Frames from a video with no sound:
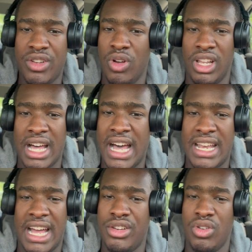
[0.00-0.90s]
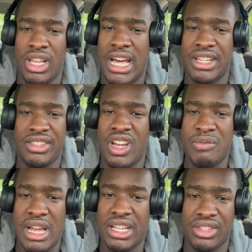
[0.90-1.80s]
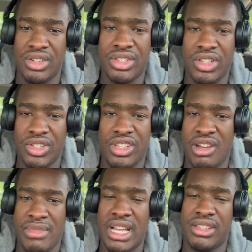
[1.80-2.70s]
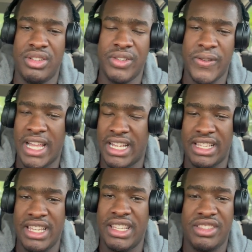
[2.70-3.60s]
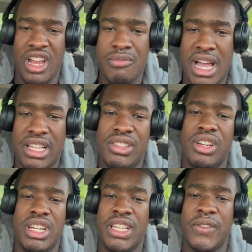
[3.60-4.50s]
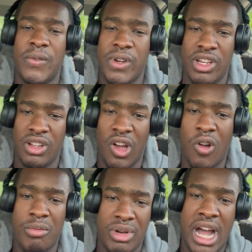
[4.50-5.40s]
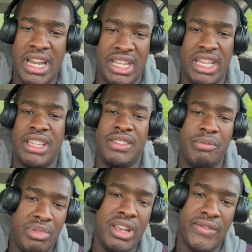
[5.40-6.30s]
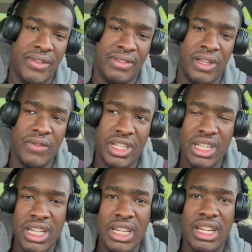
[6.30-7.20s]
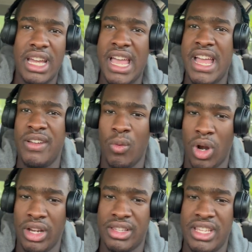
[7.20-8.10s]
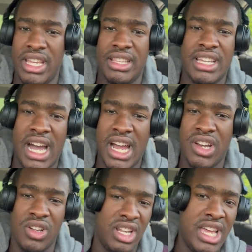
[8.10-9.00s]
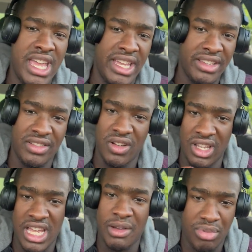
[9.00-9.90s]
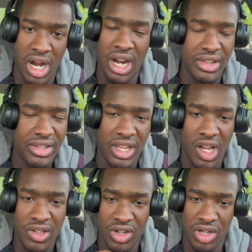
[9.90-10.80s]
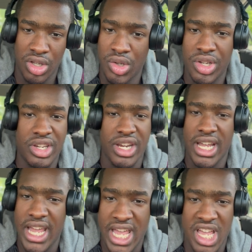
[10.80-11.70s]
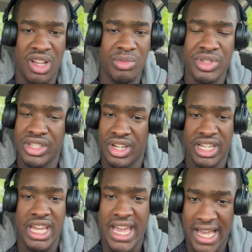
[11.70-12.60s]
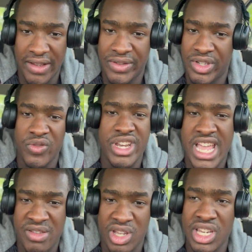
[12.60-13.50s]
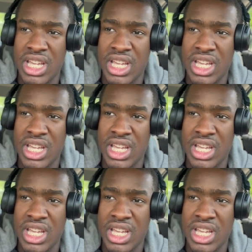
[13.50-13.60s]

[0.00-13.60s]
a lot of Stairmasters. So Stairmasters, like I said, Stairmaster is for your lower body. It's the benefits of it. And it works the entire legs, your leg parts. So your glutes, your hams, your calves, you name it.